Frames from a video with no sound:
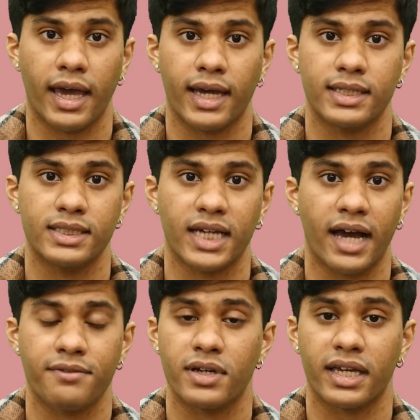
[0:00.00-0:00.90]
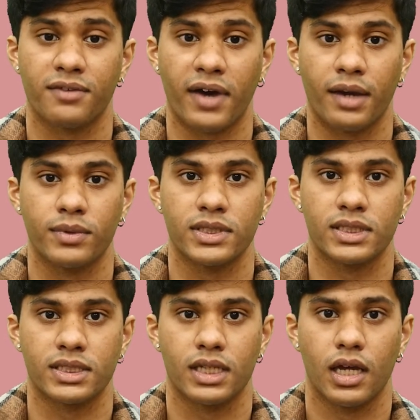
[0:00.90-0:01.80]
And I feel like if
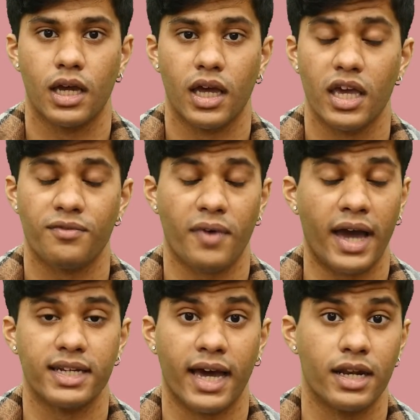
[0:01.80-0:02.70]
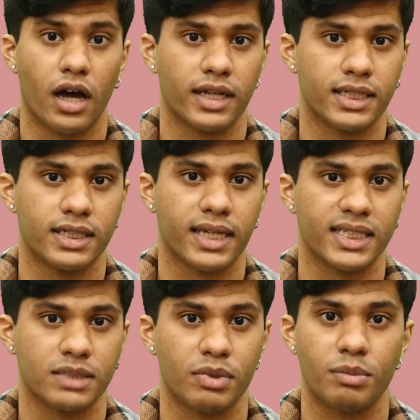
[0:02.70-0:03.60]
I had not attended
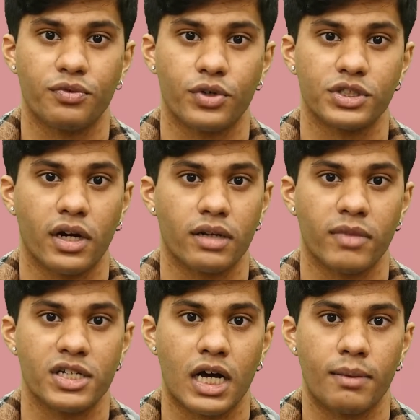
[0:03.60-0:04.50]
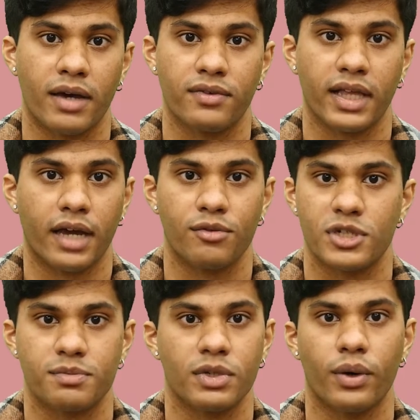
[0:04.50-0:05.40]
KCP before starting my job, I feel like I would
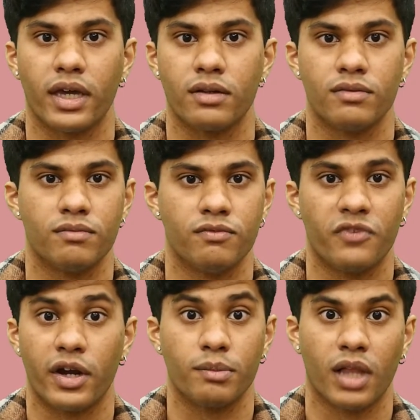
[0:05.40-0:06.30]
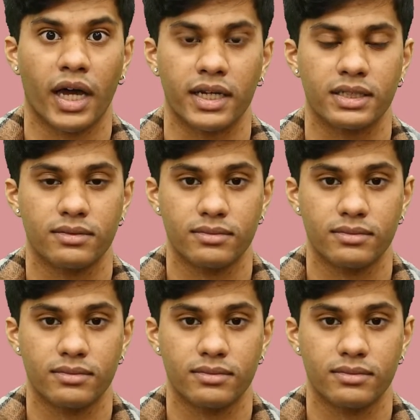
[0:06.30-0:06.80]
just be going in very blind.